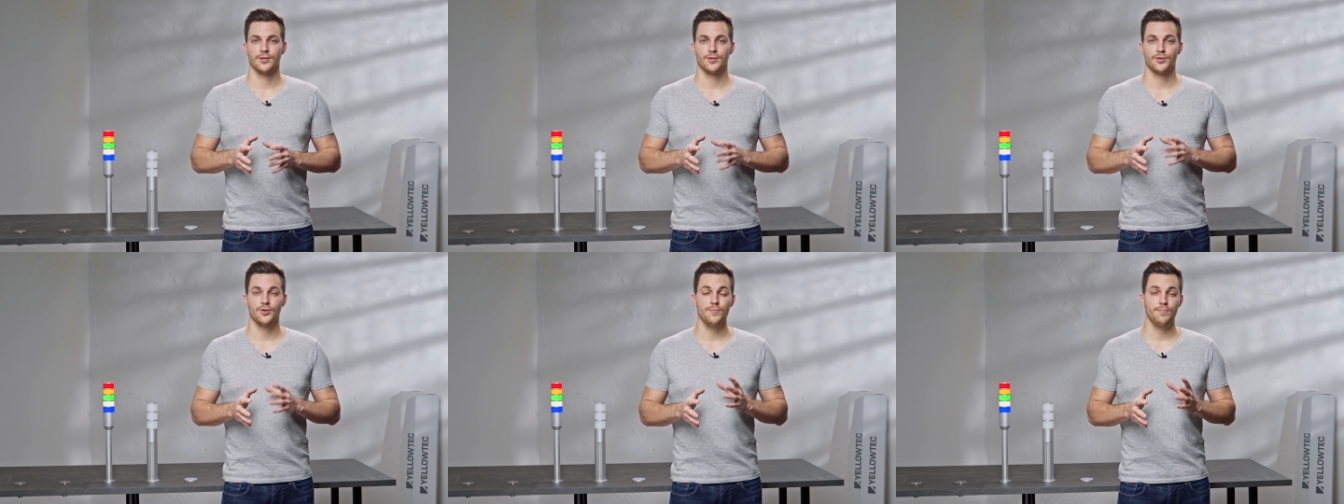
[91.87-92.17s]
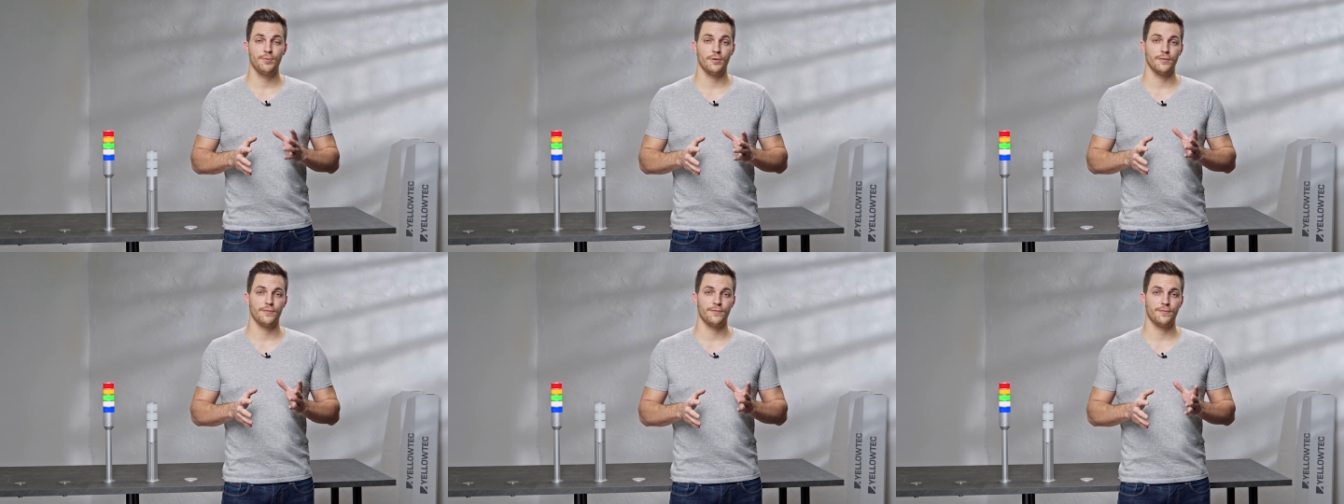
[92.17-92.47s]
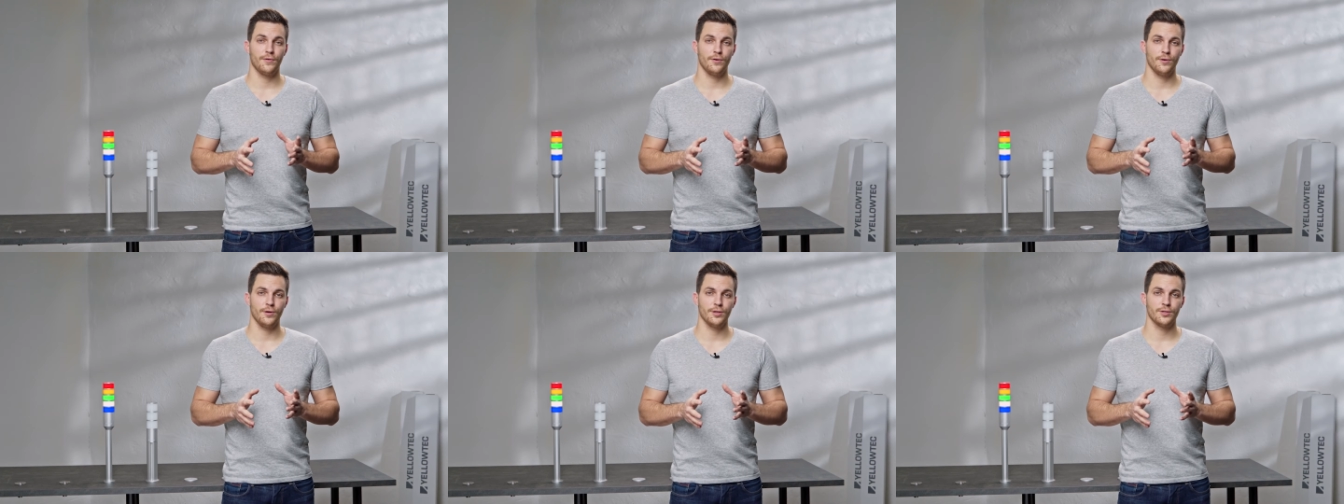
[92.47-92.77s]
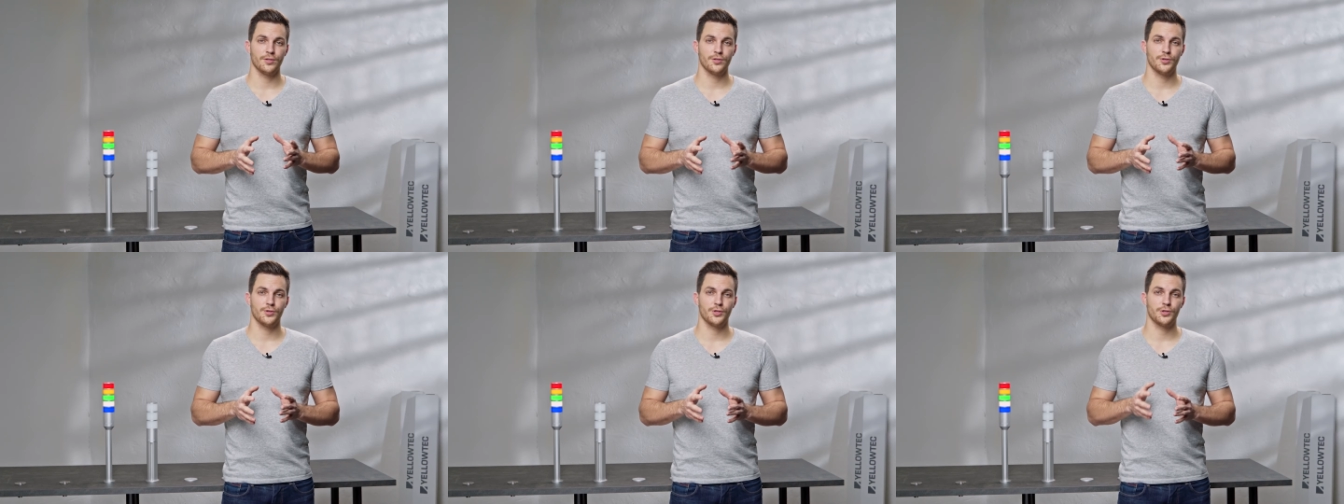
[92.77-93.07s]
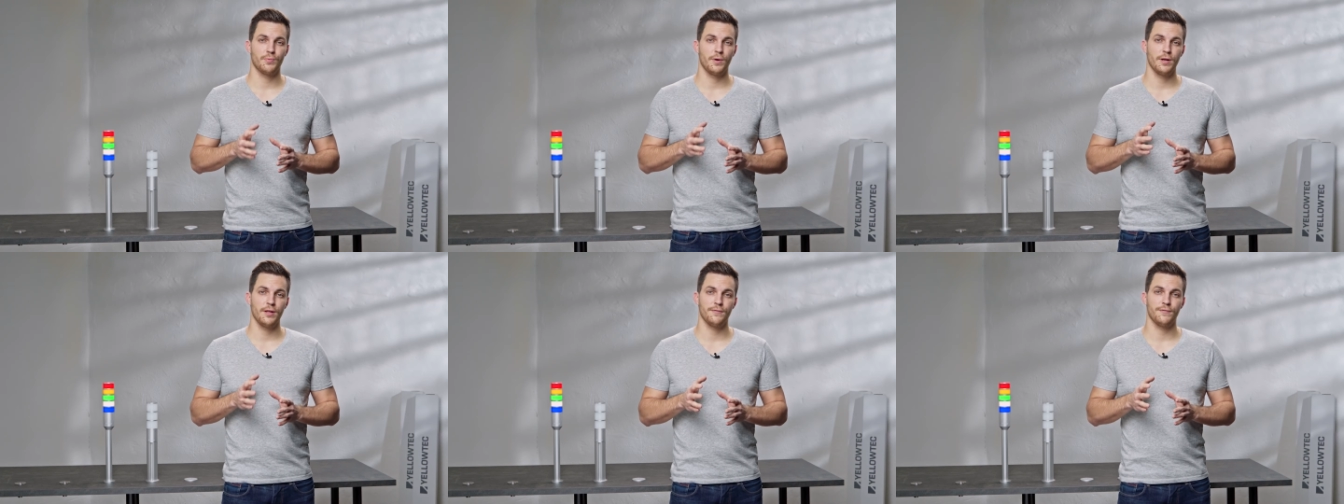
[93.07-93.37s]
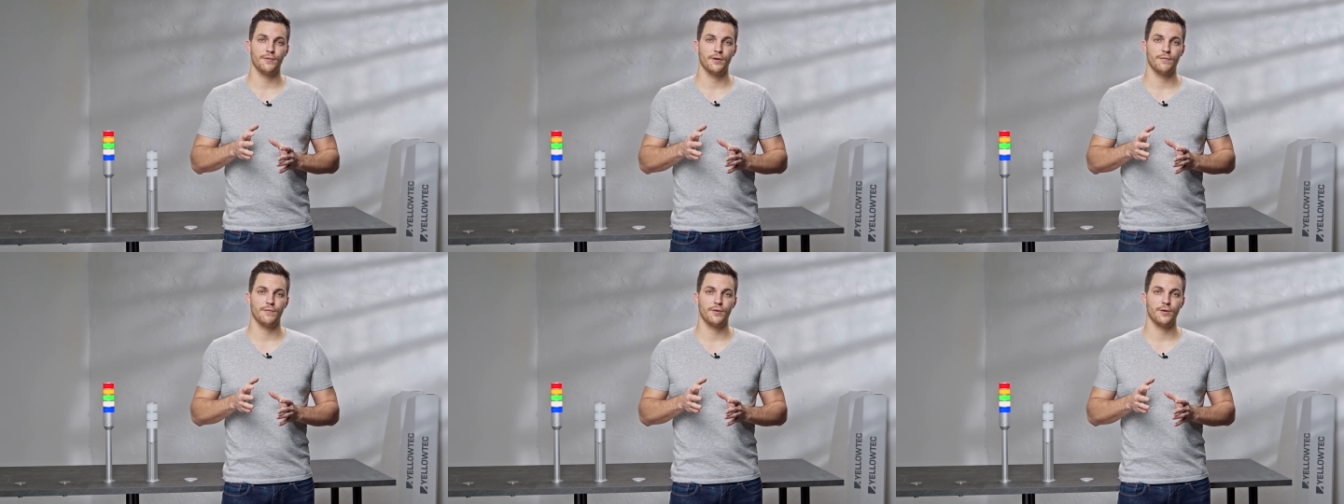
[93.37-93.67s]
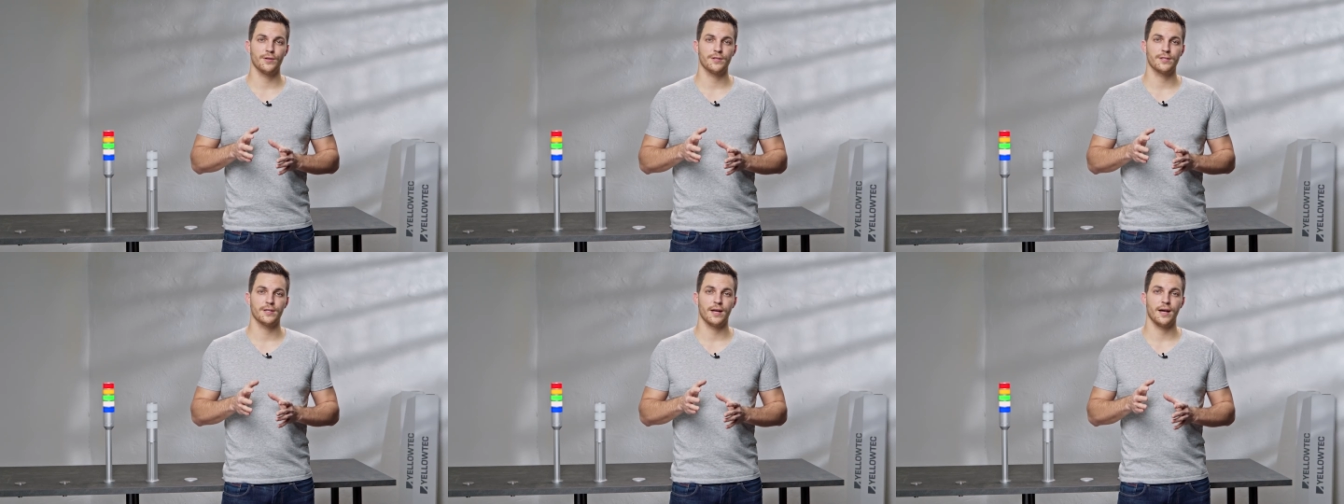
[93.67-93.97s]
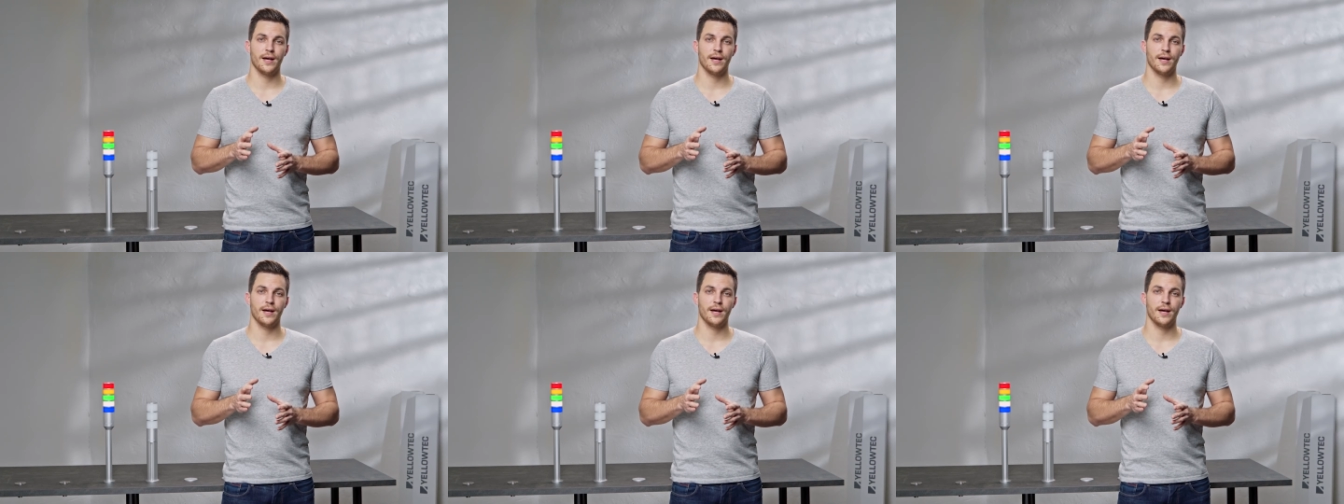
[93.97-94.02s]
2.4 to 24 volts